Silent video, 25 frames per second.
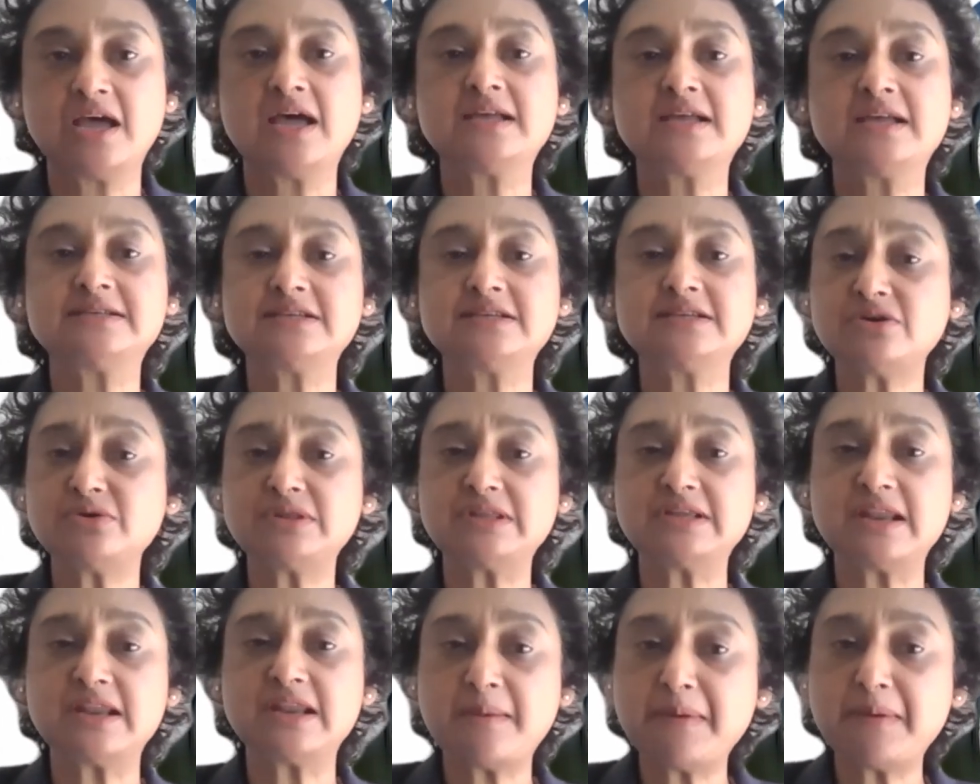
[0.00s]
So
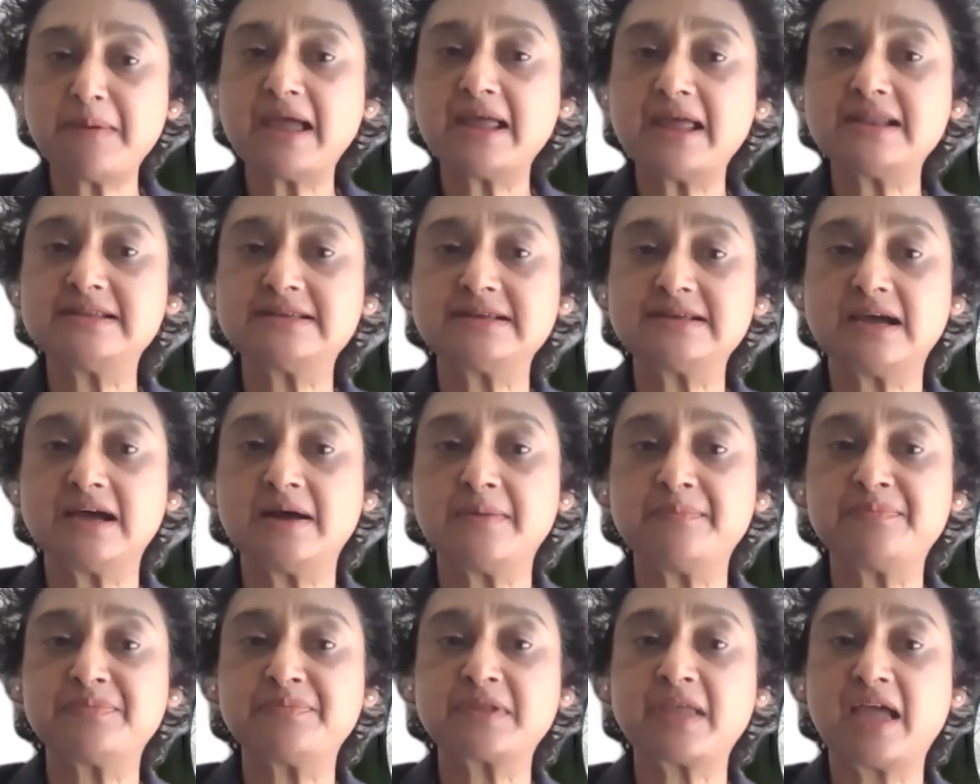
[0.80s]
the
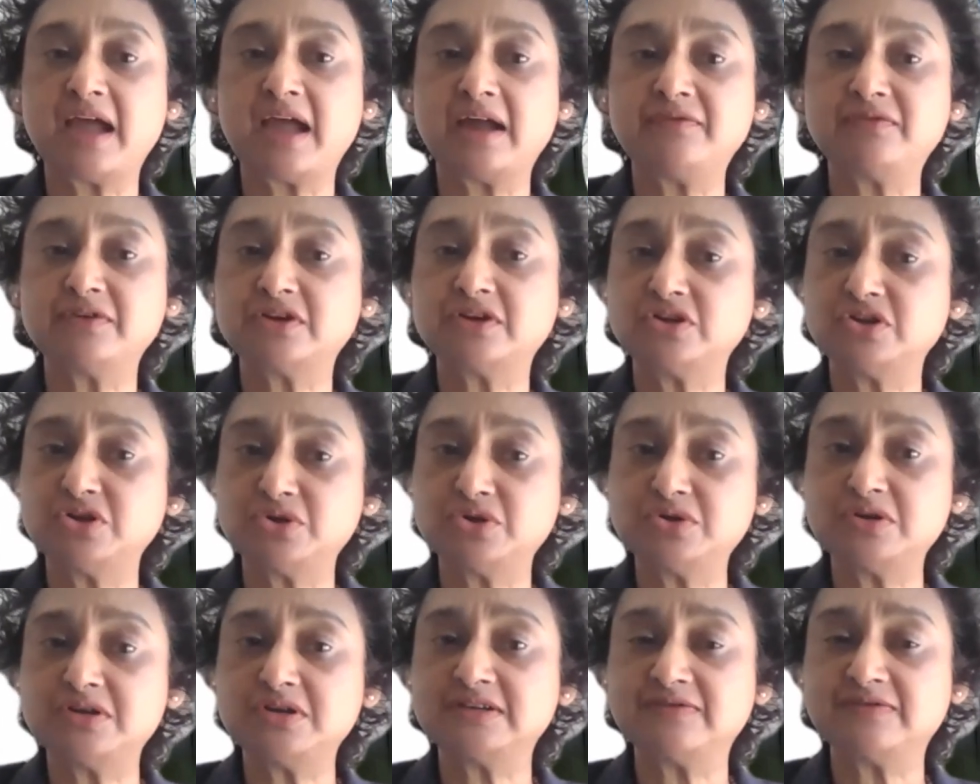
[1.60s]
NEPAD, African
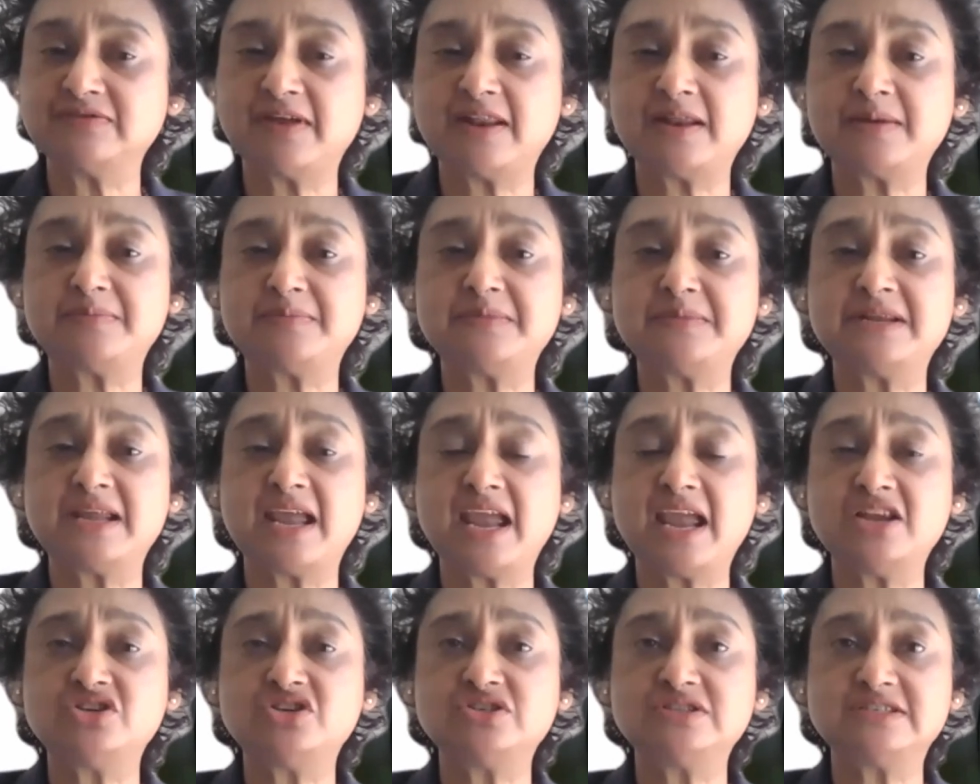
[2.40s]
Union Development
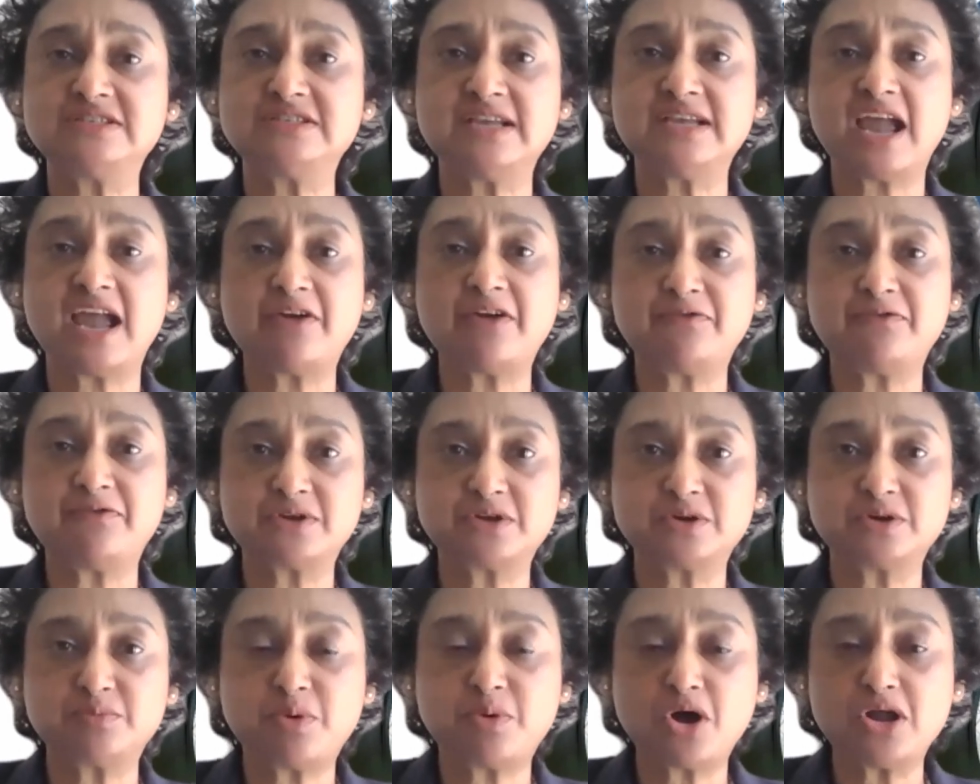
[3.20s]
Agency
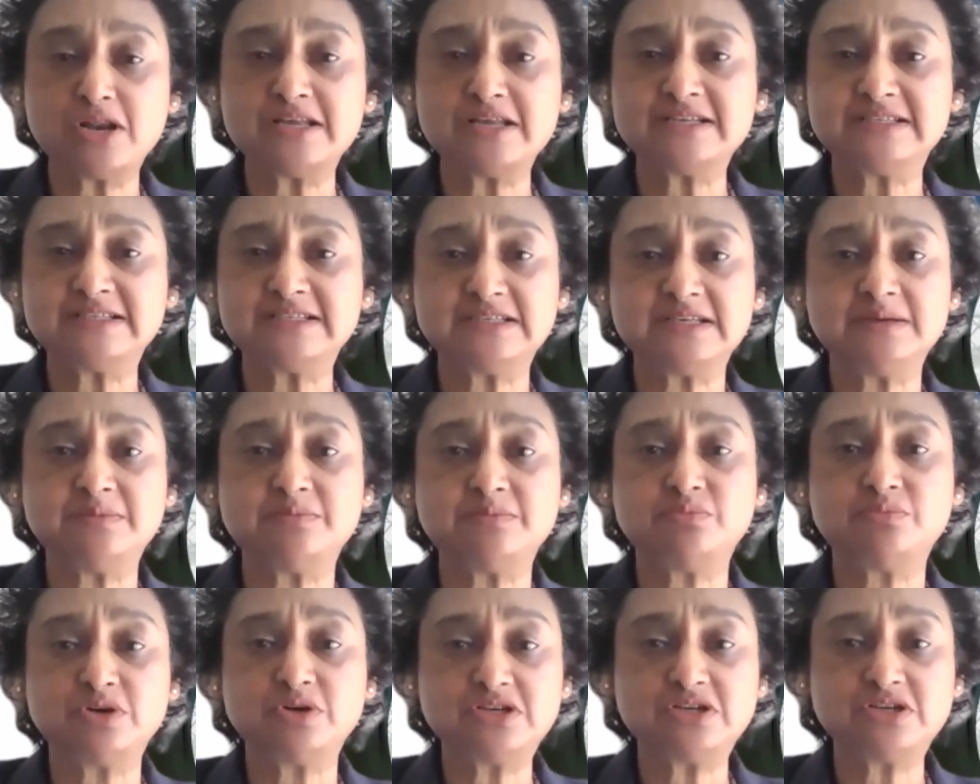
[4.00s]
Africa Policy
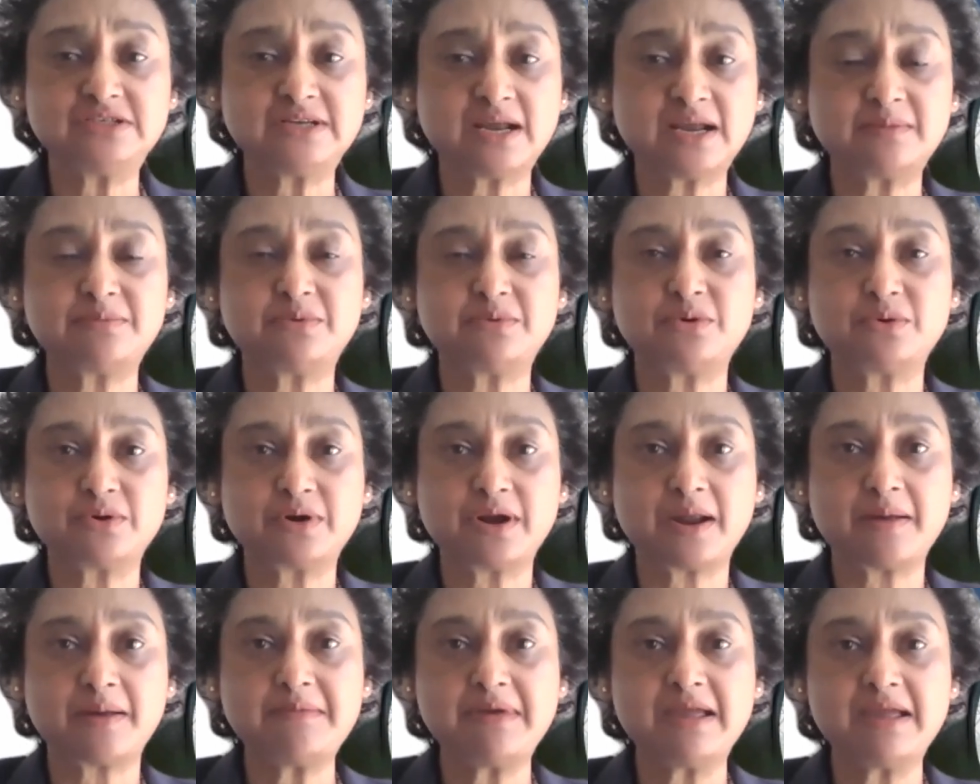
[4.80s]
Bridge Tank
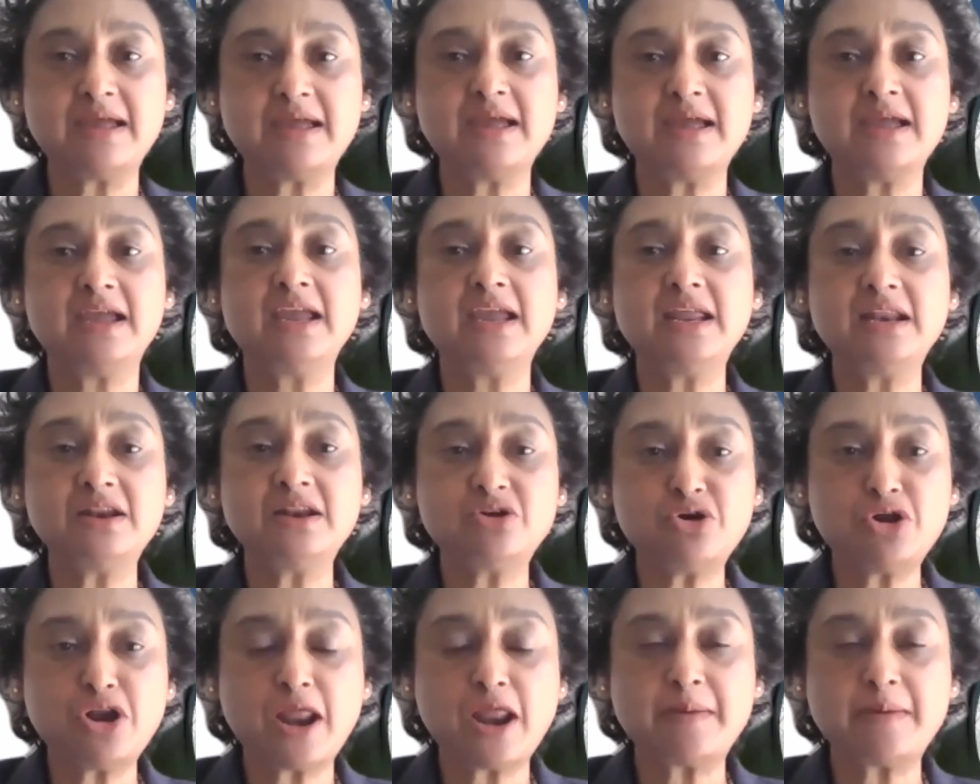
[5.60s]
Program, in
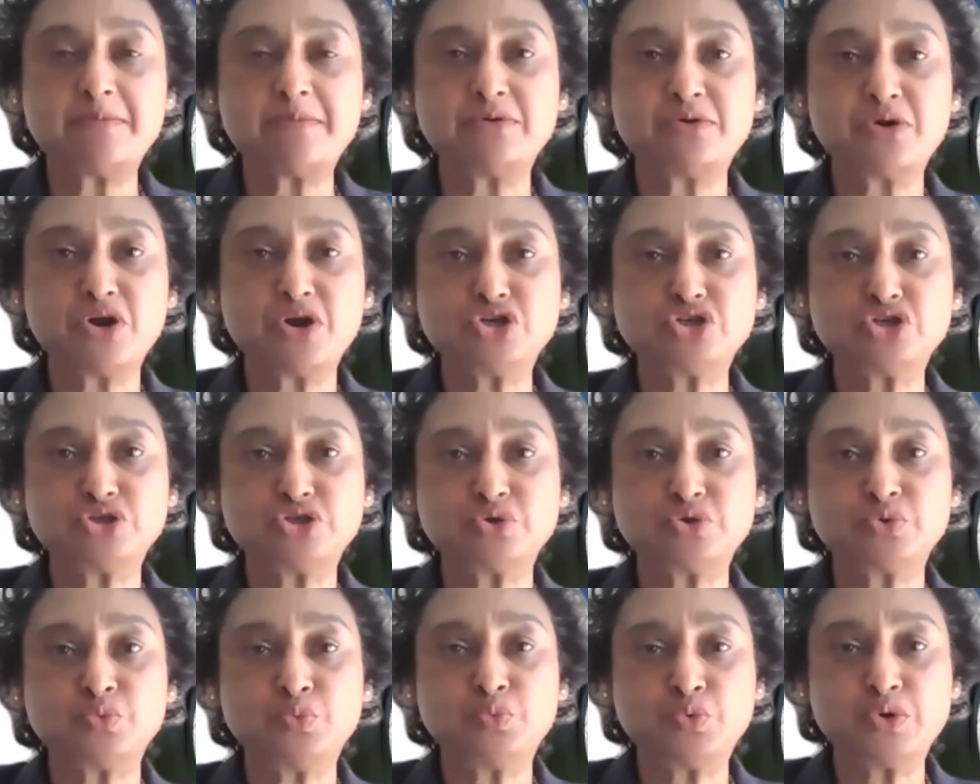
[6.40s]

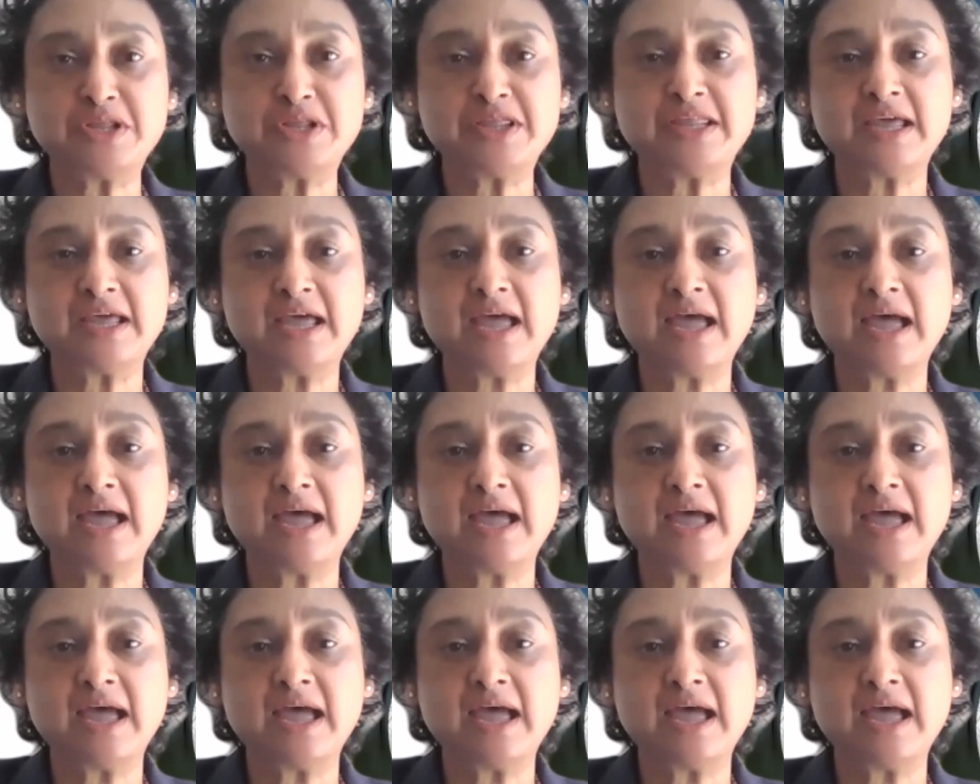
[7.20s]
collaboration with